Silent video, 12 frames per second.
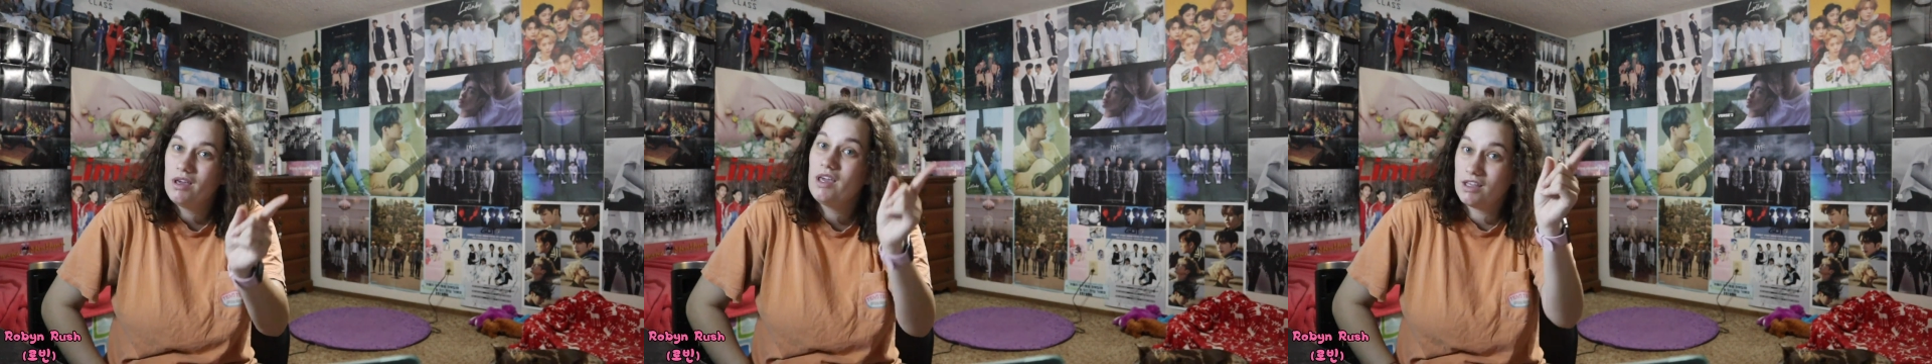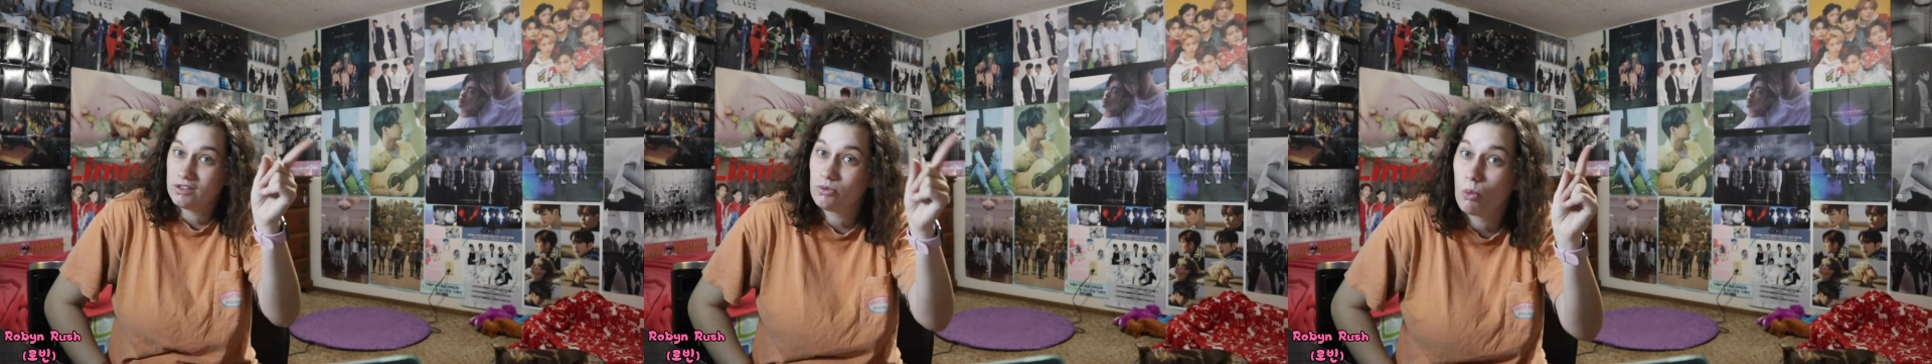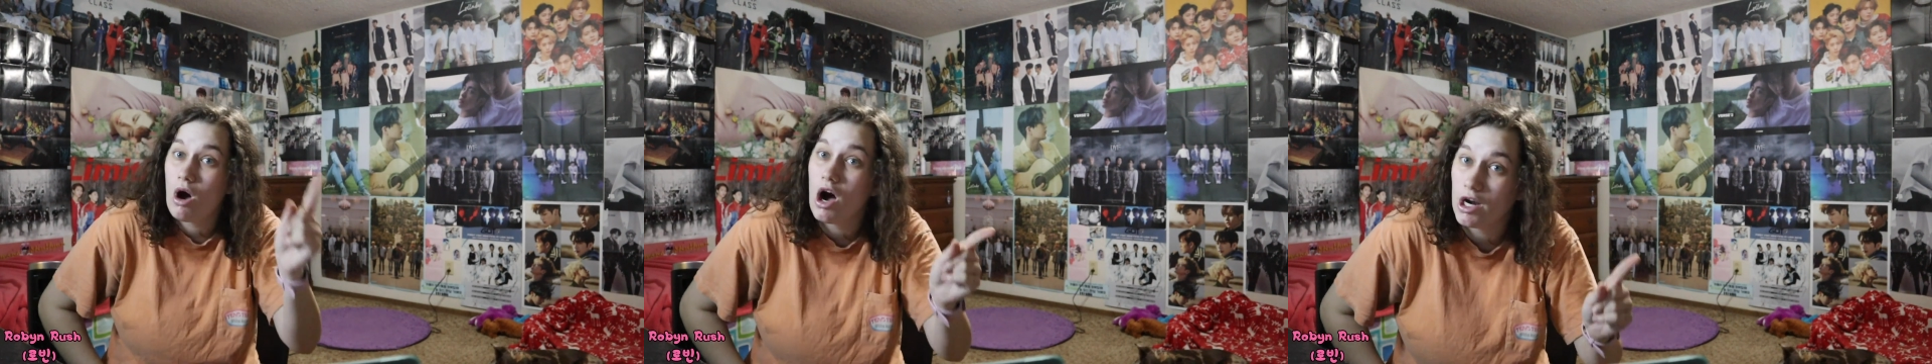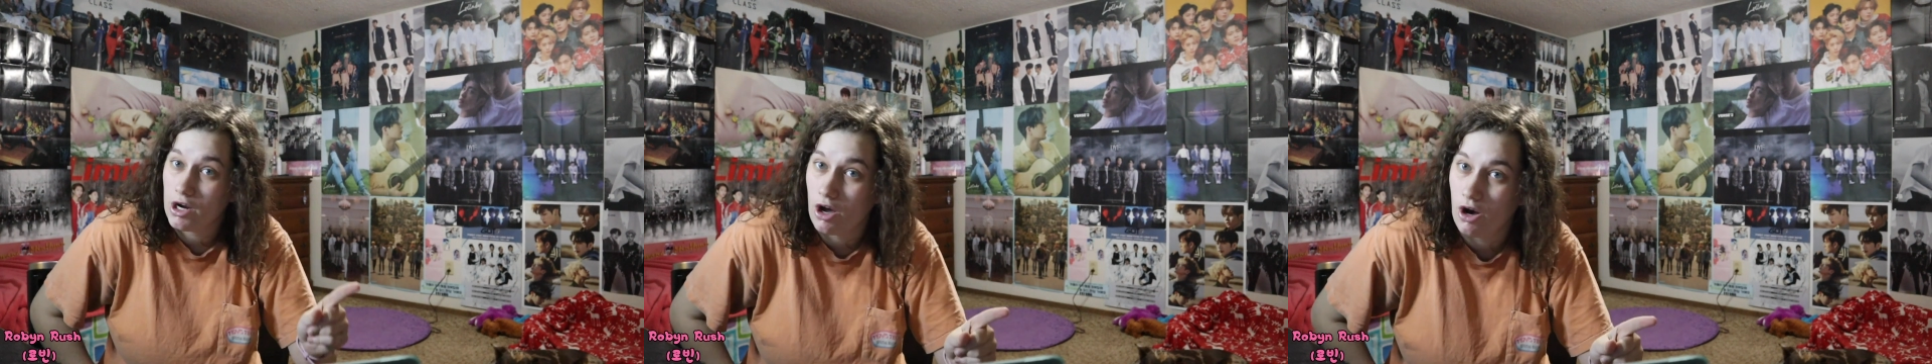is
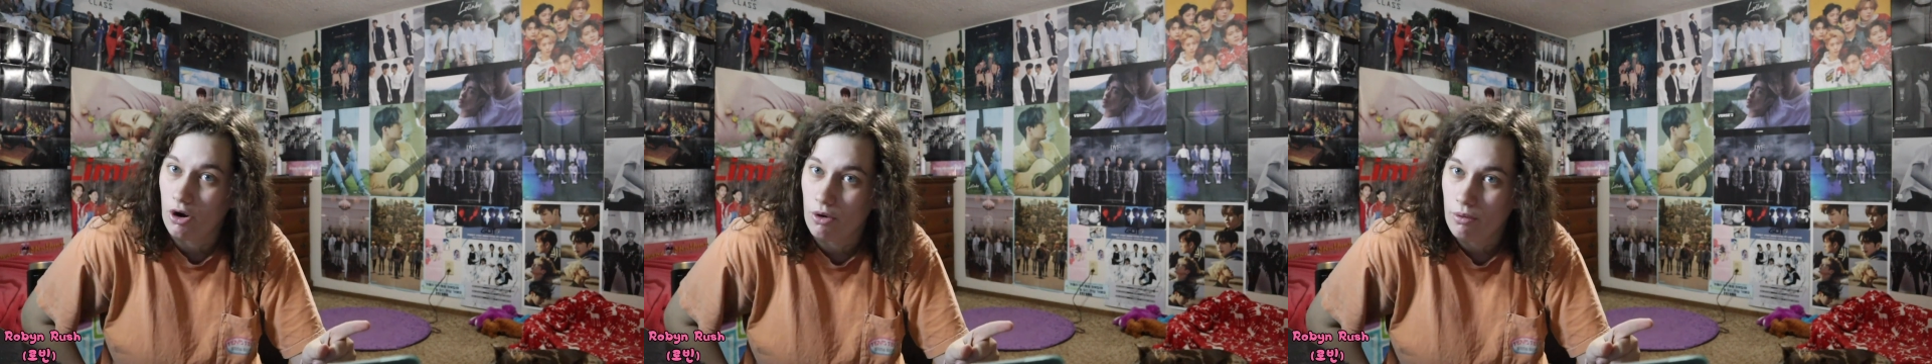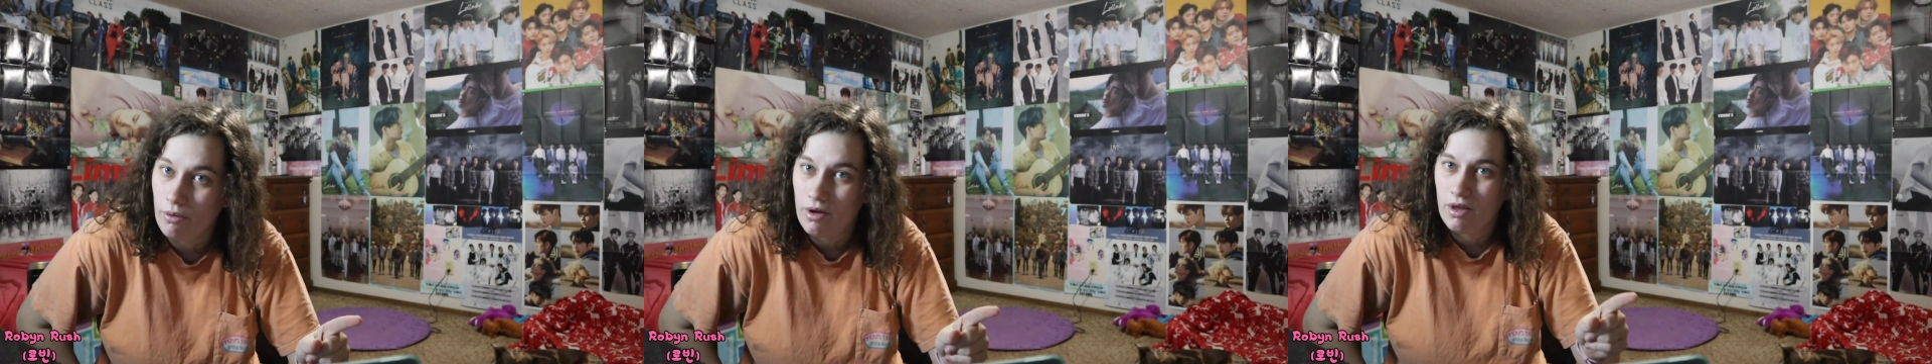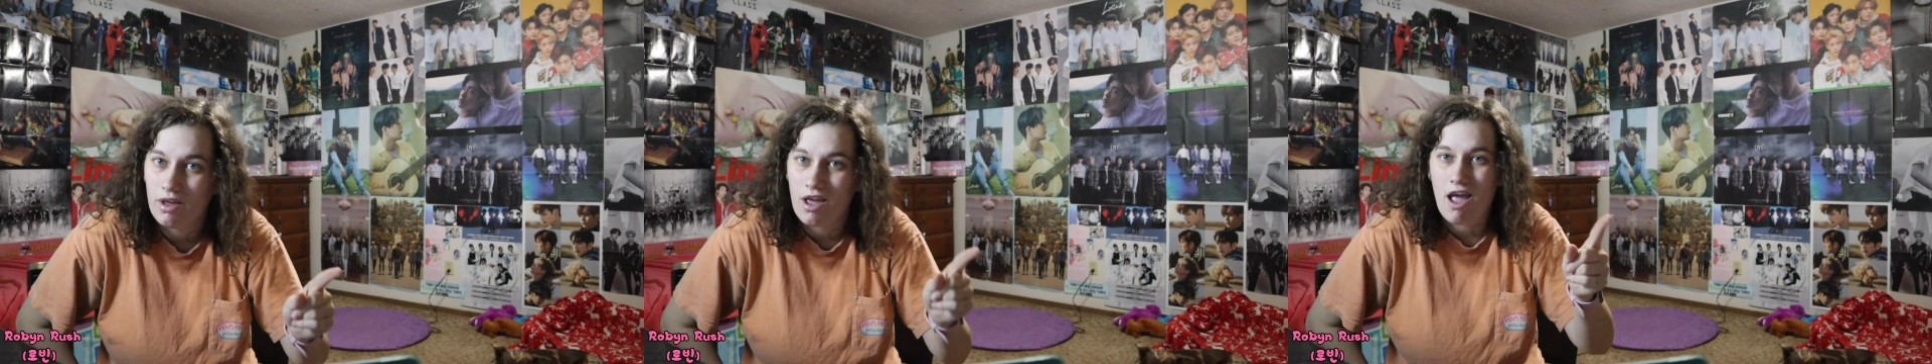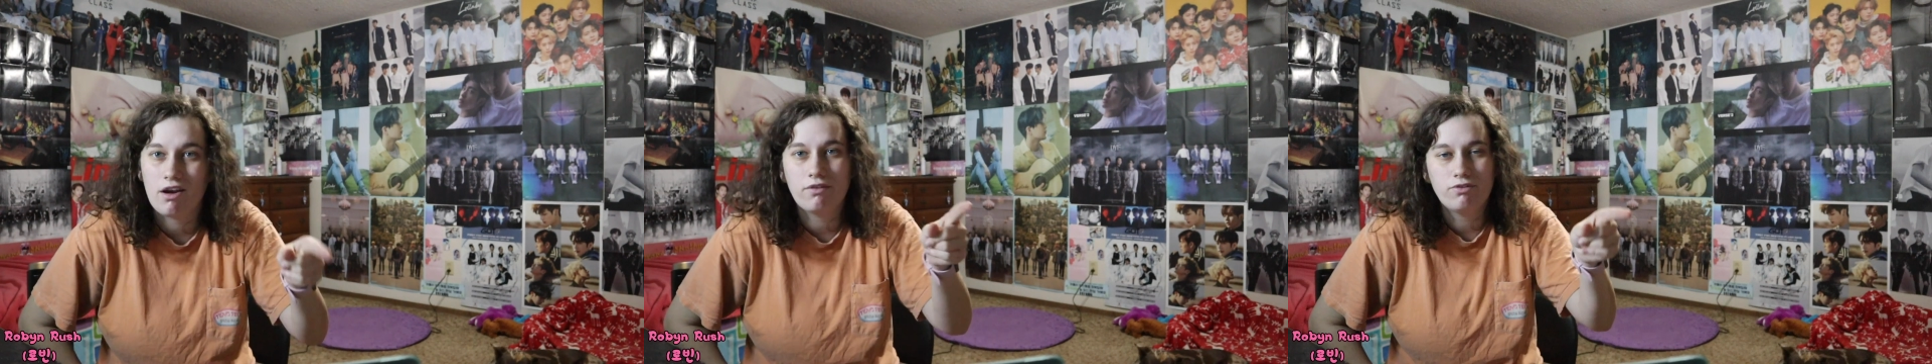Wonho.
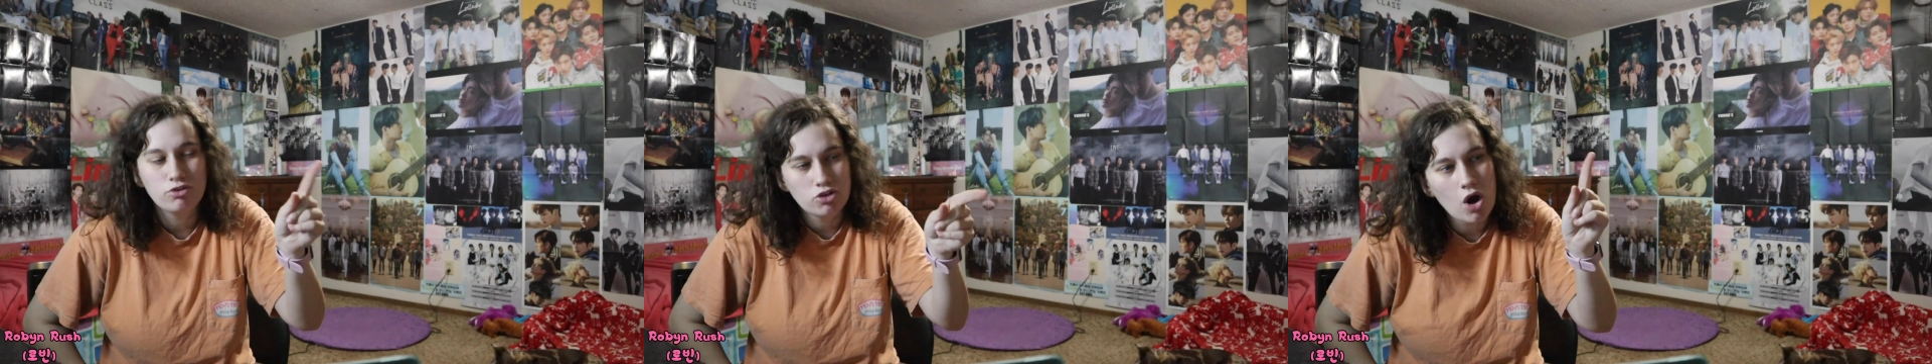And if you